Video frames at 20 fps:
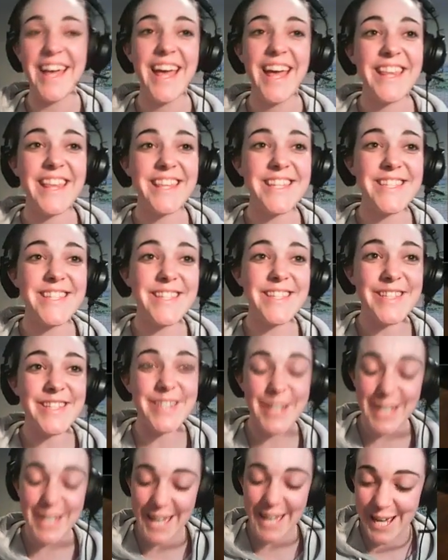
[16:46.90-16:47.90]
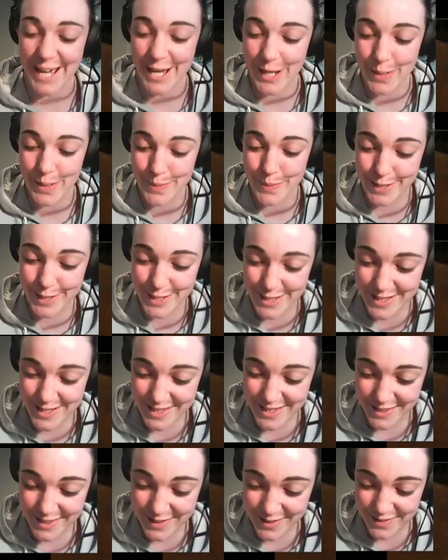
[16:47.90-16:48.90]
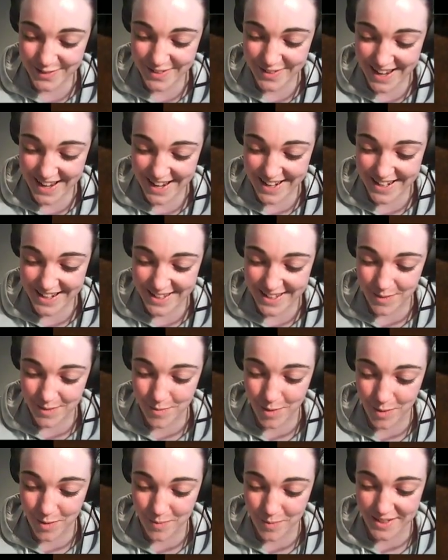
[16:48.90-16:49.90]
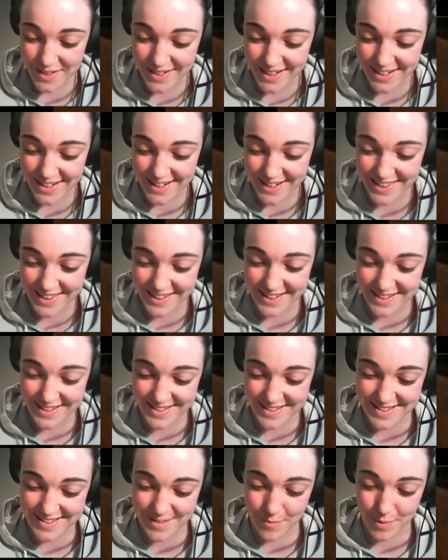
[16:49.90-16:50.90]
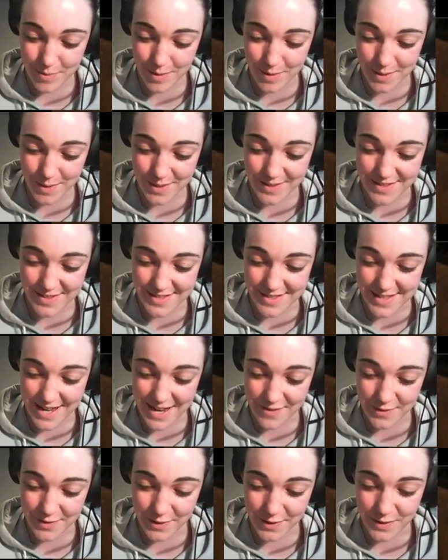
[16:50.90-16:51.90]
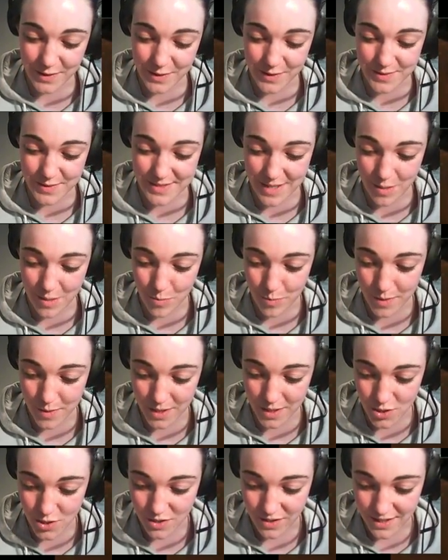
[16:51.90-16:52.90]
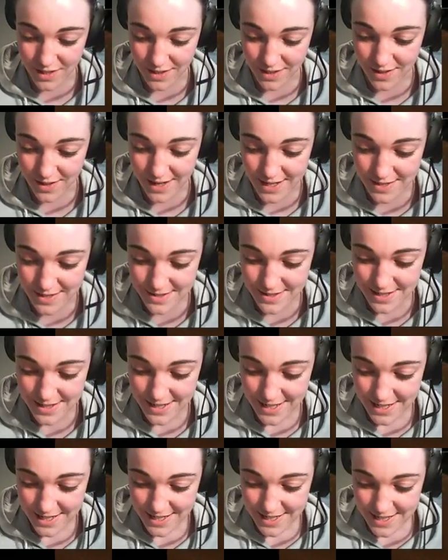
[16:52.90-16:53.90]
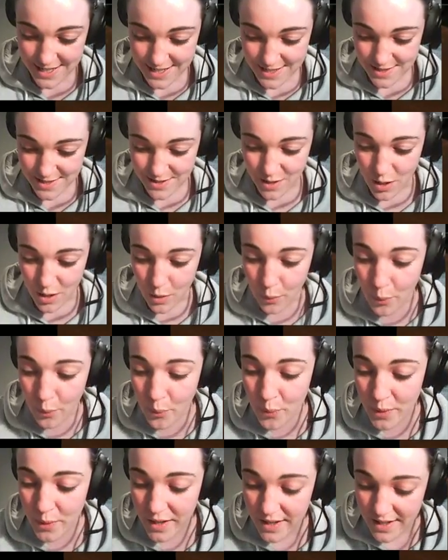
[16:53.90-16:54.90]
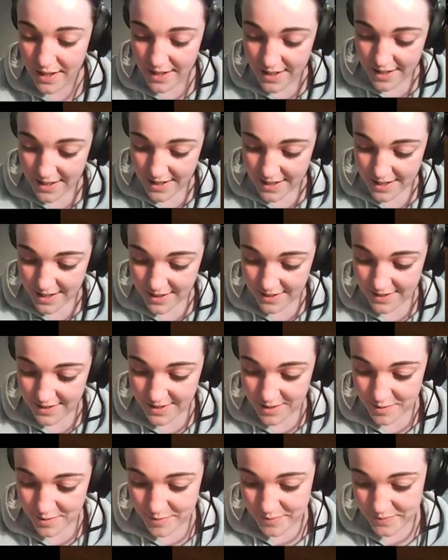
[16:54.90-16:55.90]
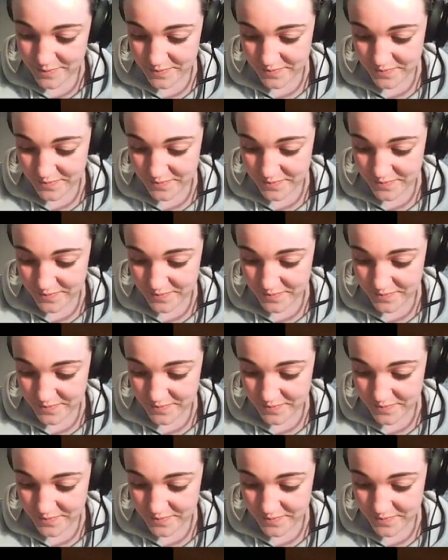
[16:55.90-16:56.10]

this looks okay, but it doesn't look right at the moment, and I think it's simply because I haven't got those like big chunky lines. So I'll